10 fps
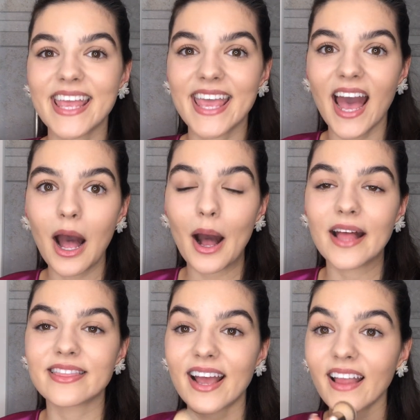yeah,
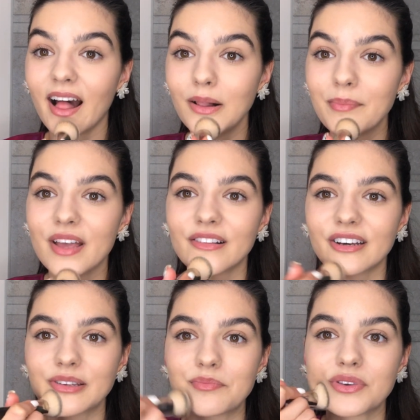that helped me a
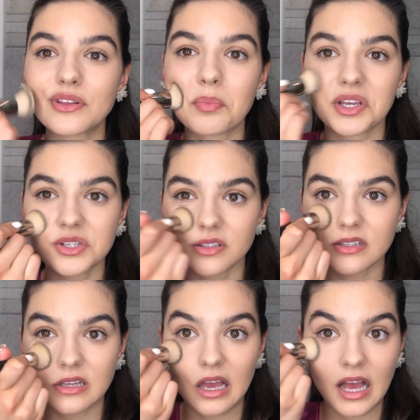lot in beauty pageants.